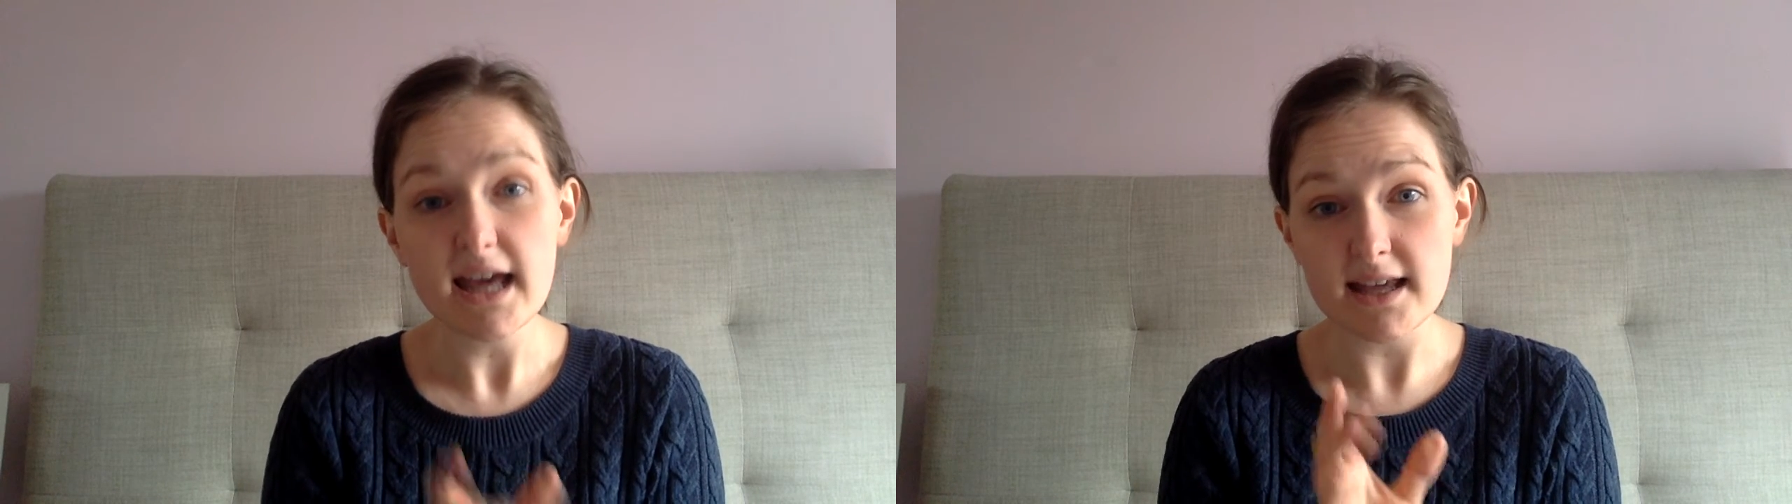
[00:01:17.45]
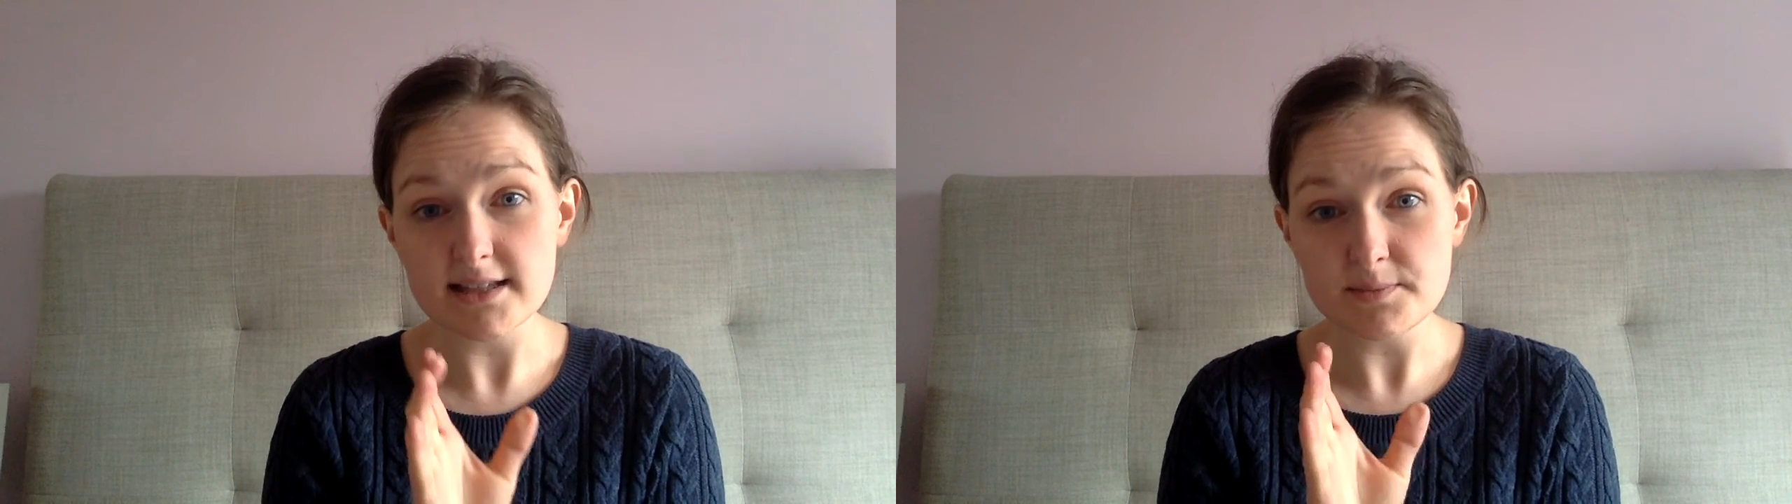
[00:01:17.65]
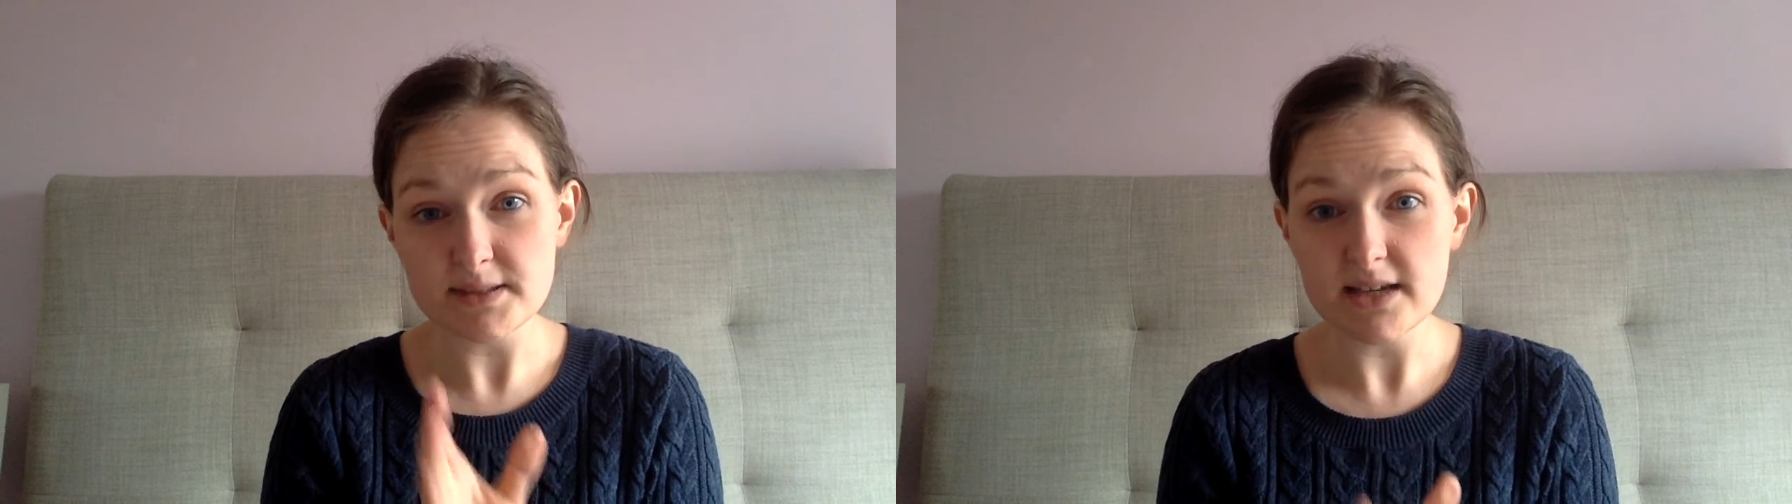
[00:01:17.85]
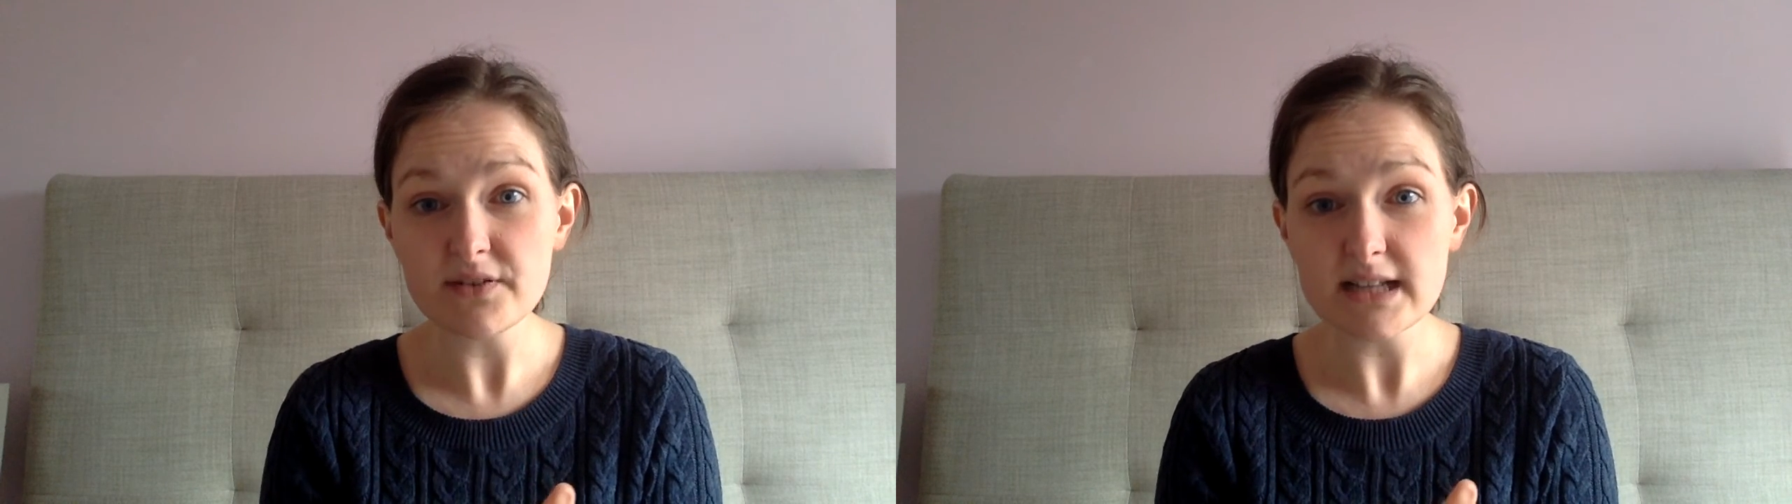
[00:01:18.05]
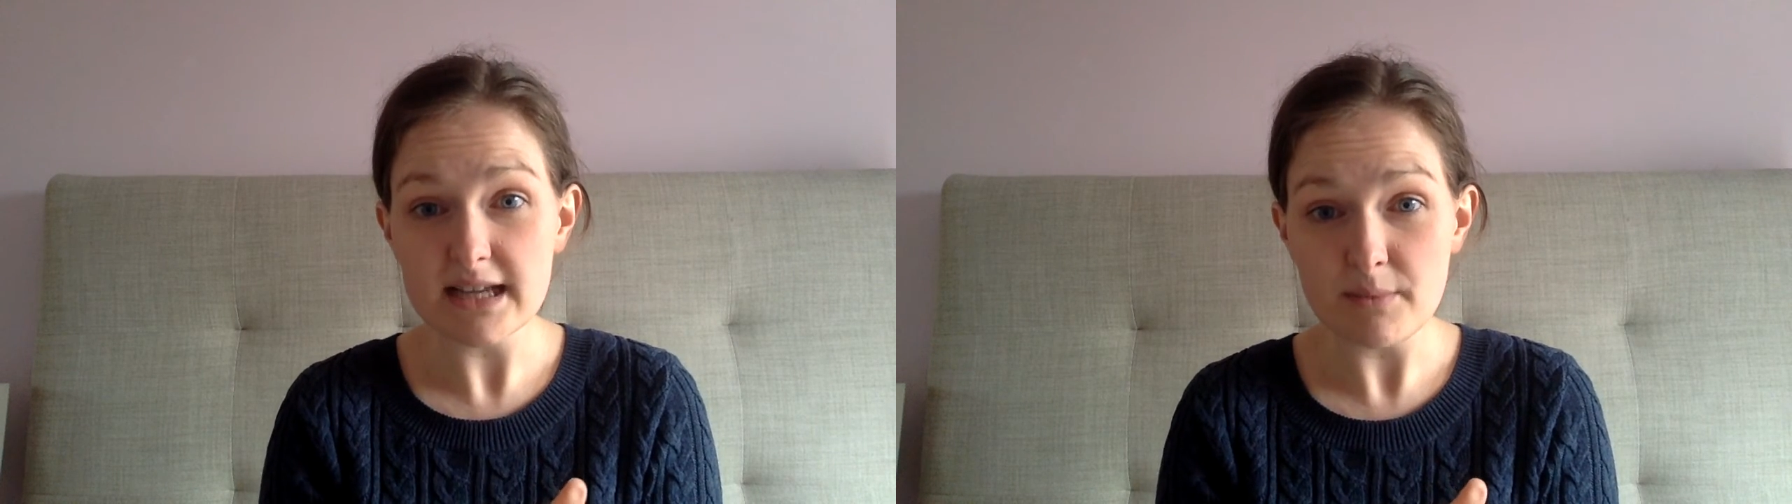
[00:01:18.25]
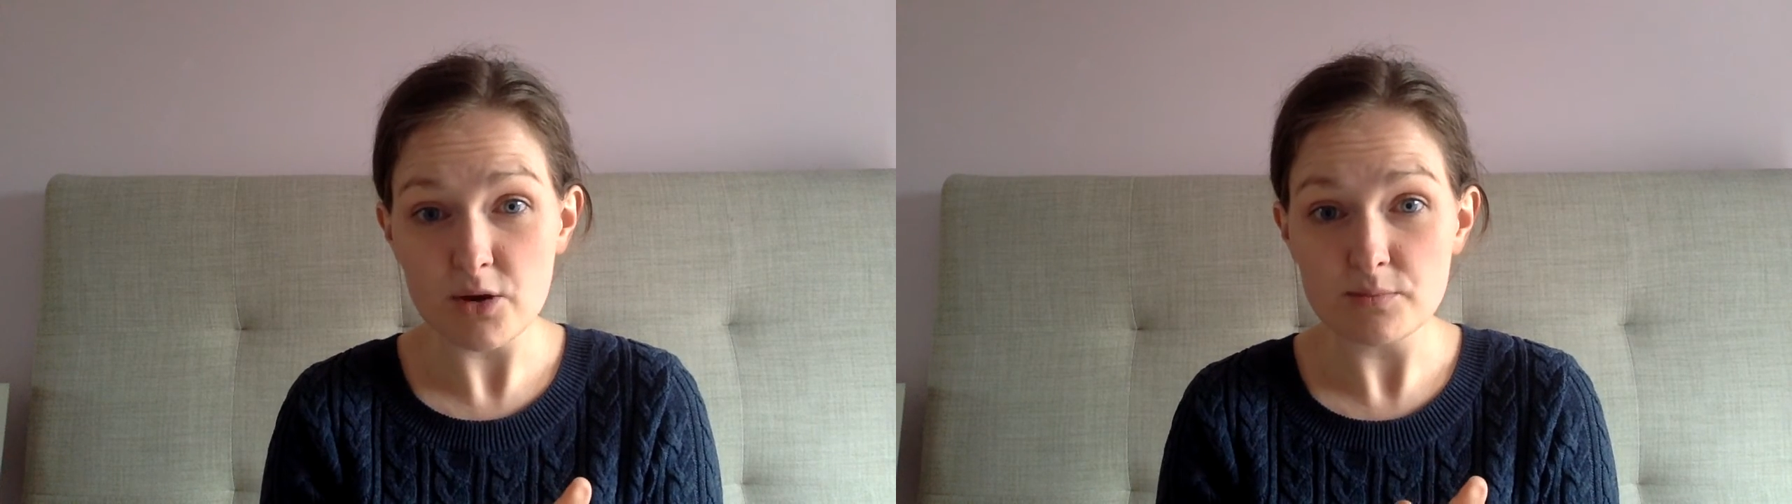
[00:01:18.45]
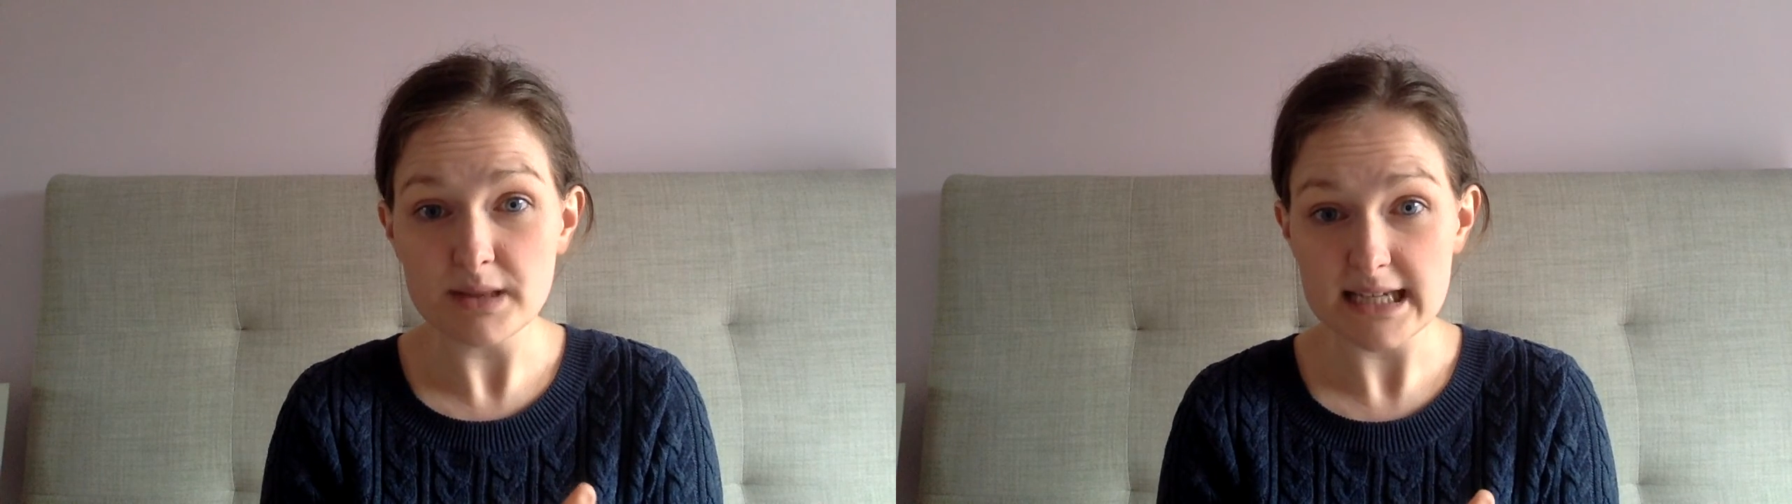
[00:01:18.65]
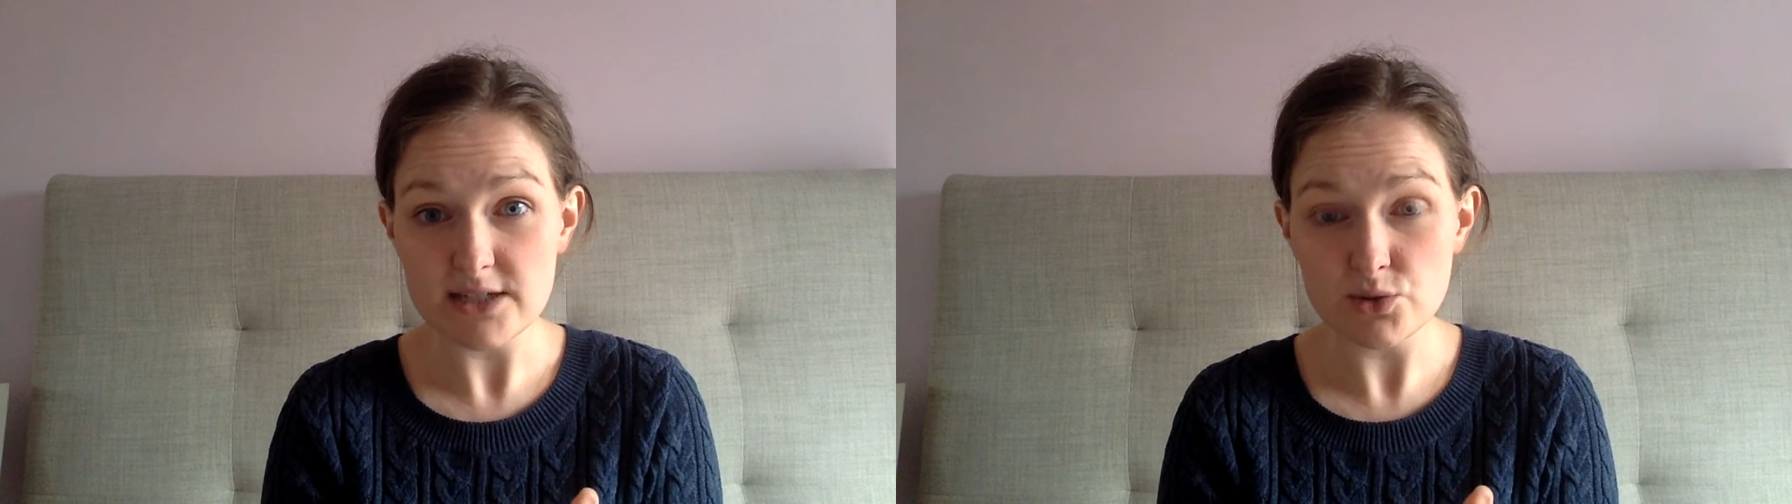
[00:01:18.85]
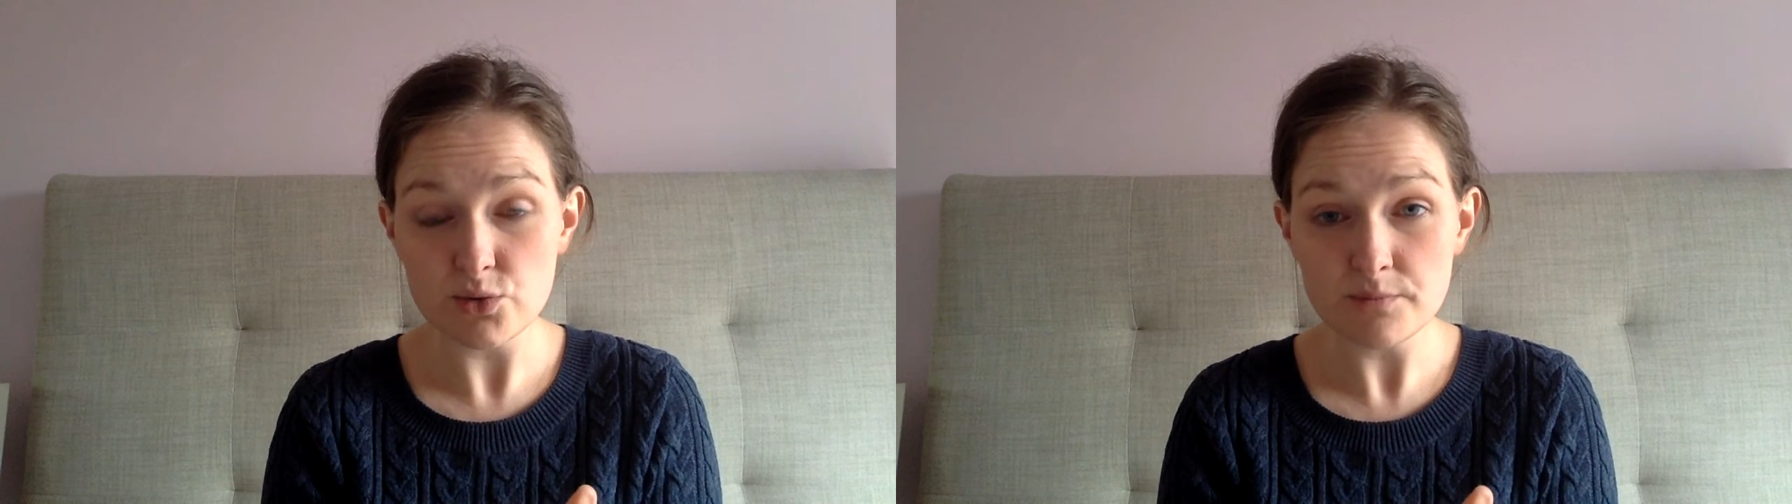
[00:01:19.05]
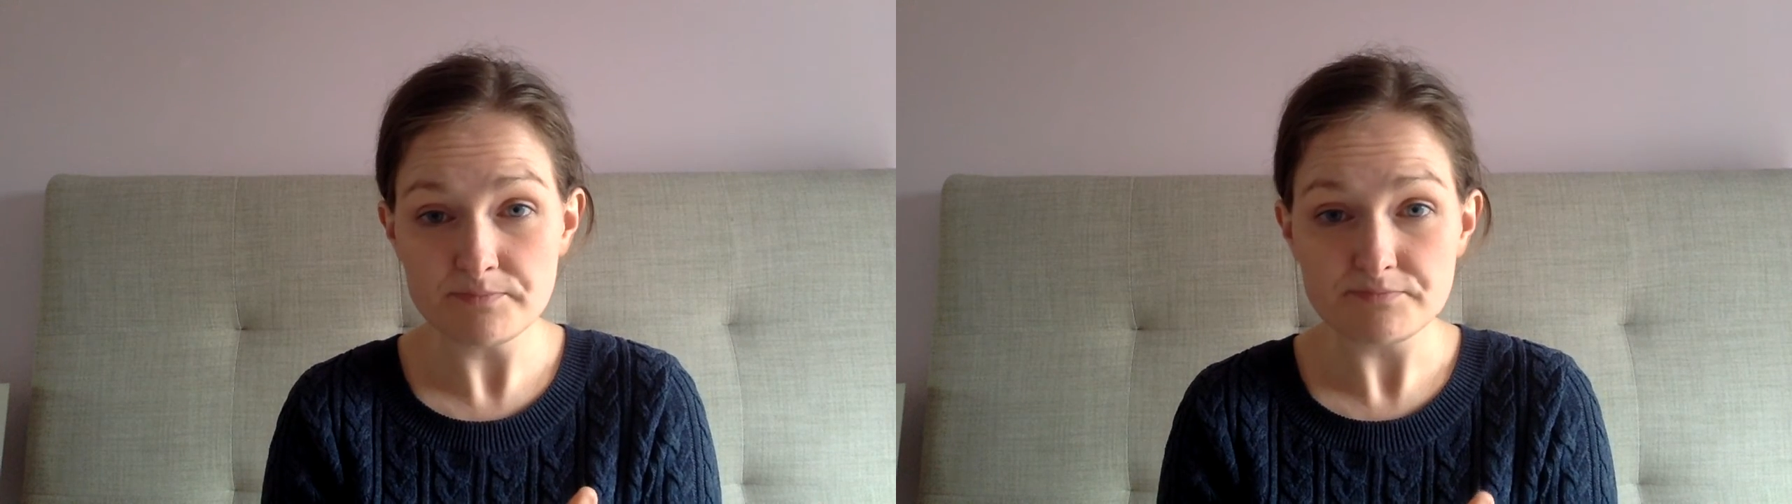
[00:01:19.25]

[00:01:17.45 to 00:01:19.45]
is specifically about Play-Doh.